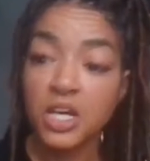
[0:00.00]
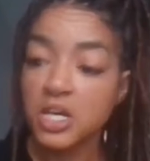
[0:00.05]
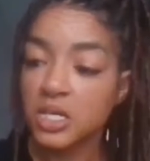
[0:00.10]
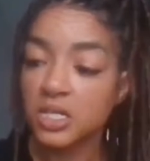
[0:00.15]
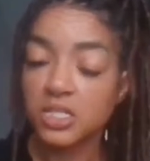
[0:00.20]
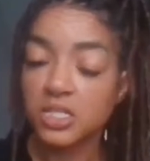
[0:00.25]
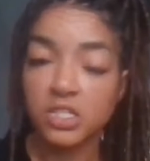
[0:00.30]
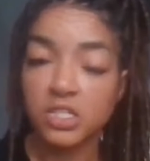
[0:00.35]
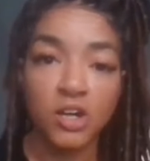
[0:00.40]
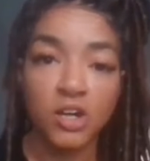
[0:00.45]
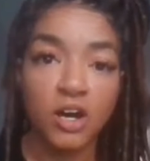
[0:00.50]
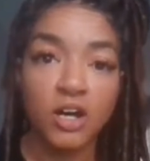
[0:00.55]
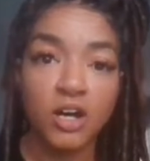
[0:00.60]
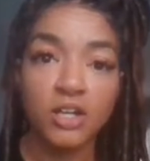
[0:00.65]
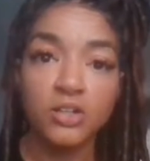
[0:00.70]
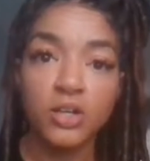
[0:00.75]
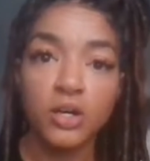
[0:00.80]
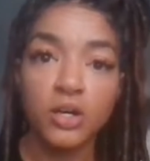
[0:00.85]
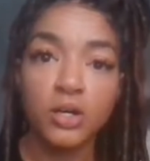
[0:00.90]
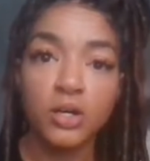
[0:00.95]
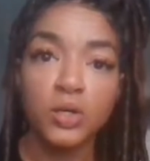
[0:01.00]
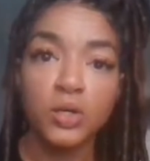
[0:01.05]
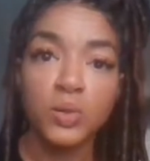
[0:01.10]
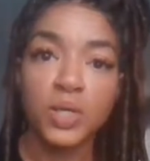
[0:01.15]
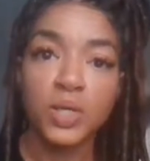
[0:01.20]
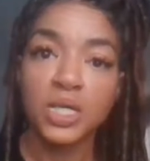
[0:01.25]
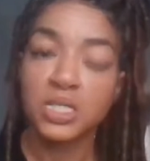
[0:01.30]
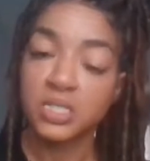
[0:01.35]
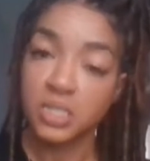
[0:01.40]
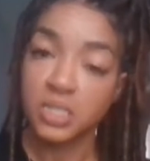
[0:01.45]
it's a condo,
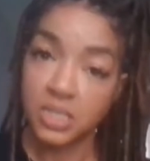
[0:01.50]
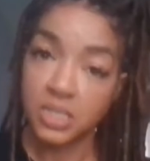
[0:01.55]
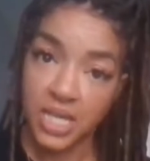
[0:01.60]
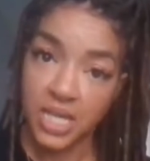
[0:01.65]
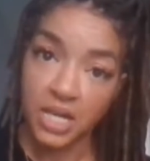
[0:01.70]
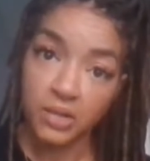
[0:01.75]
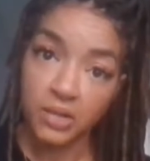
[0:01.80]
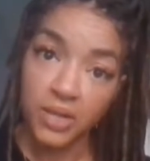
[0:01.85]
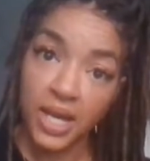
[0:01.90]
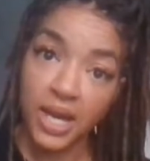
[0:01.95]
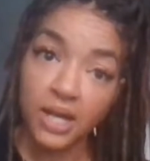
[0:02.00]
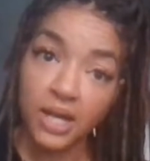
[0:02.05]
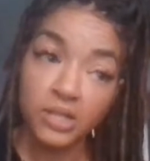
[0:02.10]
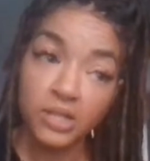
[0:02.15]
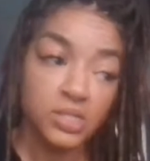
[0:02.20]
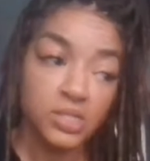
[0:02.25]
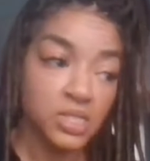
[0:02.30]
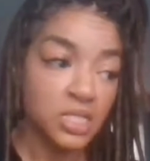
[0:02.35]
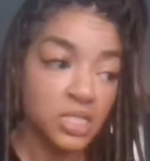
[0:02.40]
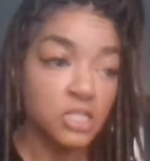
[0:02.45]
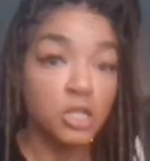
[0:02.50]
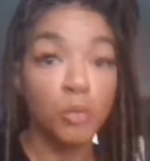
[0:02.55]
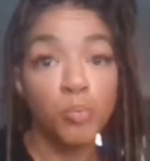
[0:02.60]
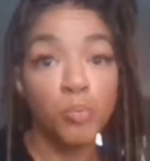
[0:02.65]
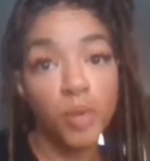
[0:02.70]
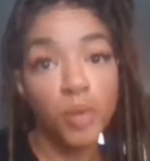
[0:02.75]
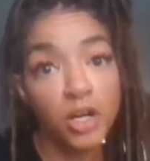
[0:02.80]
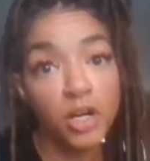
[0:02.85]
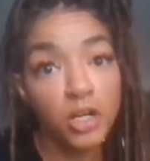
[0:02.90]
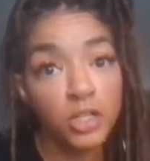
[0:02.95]
it's a townhouse, it's a
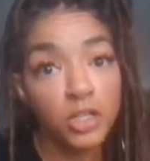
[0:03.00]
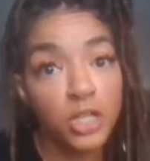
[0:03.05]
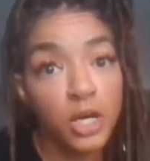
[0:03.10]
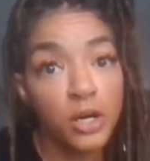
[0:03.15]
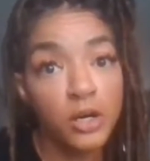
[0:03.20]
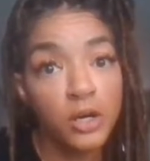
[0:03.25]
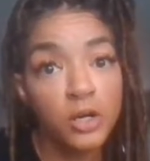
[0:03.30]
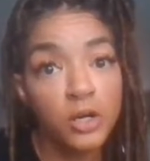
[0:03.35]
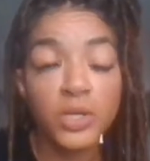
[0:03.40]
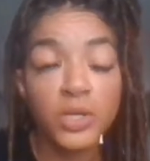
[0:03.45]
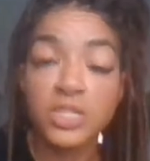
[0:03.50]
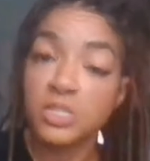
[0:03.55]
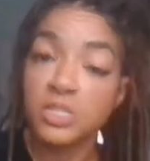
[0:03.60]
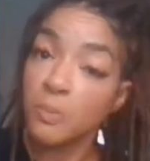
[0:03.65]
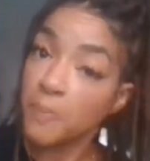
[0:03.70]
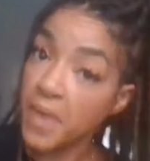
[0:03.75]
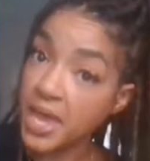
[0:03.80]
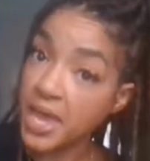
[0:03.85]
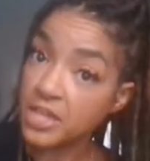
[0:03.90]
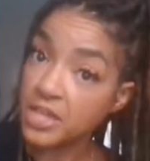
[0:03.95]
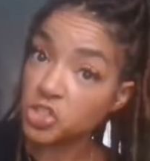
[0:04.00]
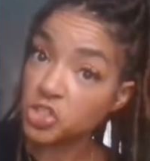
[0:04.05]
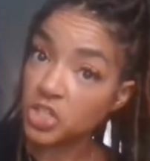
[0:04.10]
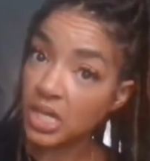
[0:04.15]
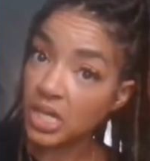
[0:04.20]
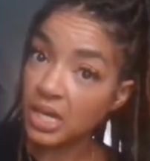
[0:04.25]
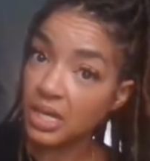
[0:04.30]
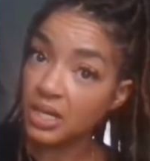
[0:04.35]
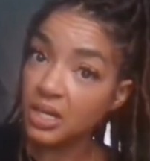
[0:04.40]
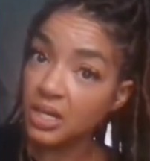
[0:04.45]
bungalow, it's a
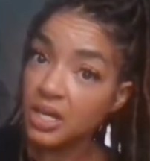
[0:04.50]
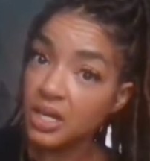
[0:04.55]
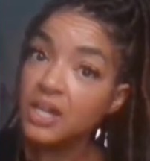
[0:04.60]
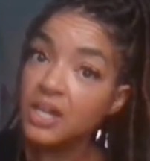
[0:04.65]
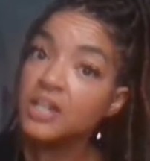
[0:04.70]
mansion.